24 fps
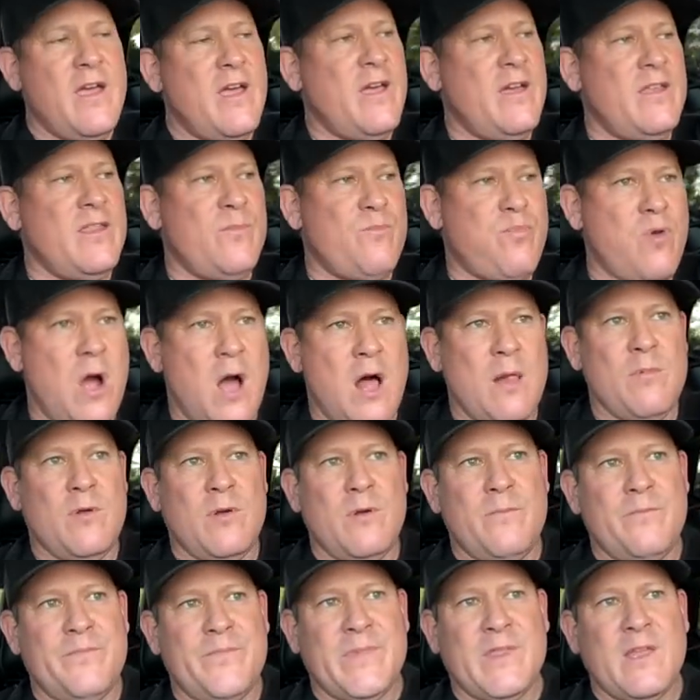And the
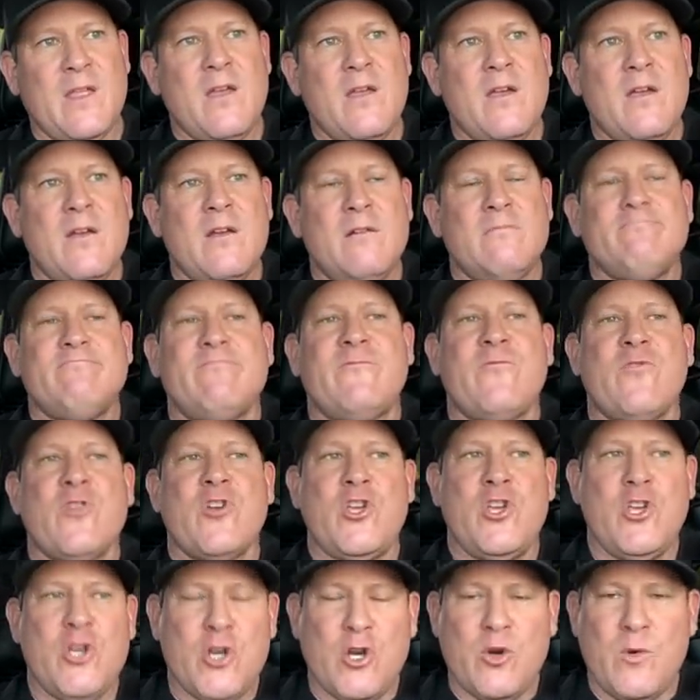problem for
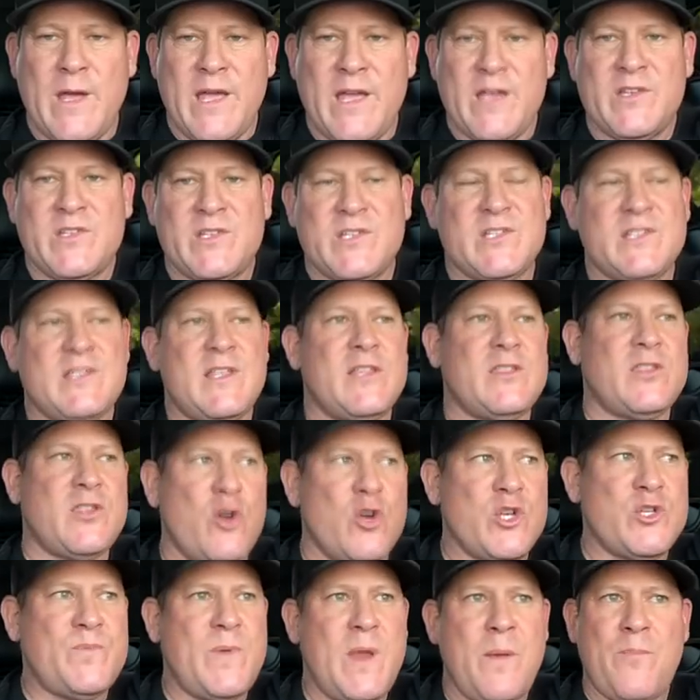you is that
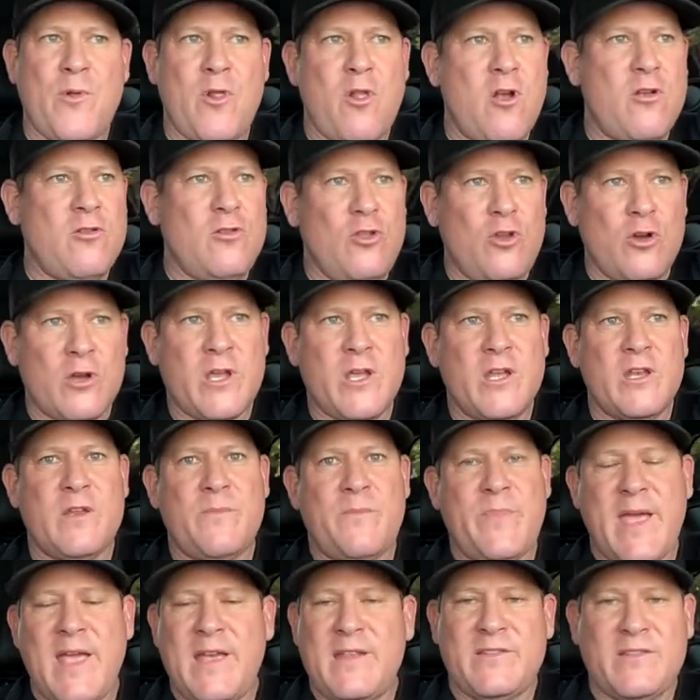those people aren't looking to
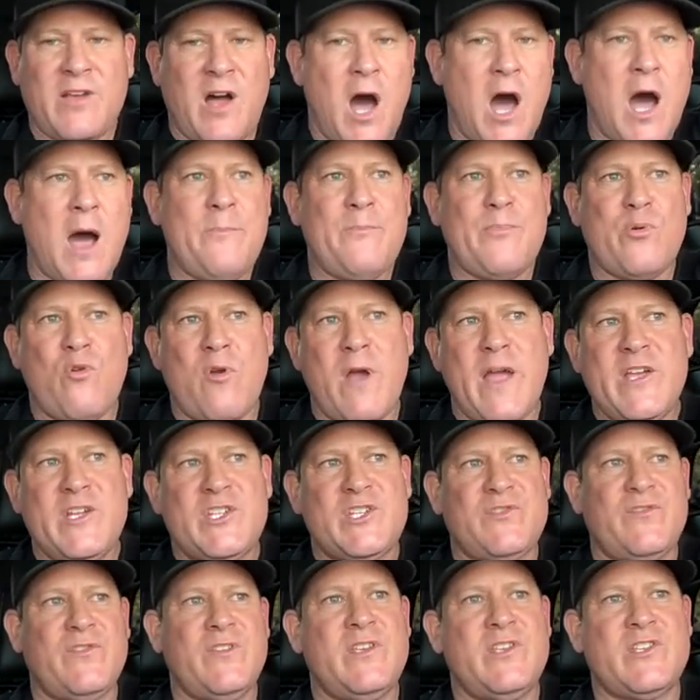pay top
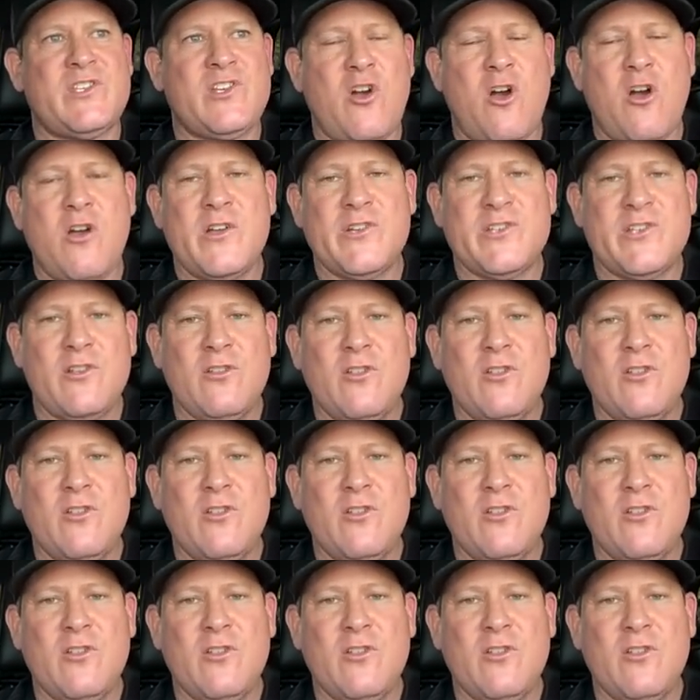price for these cars.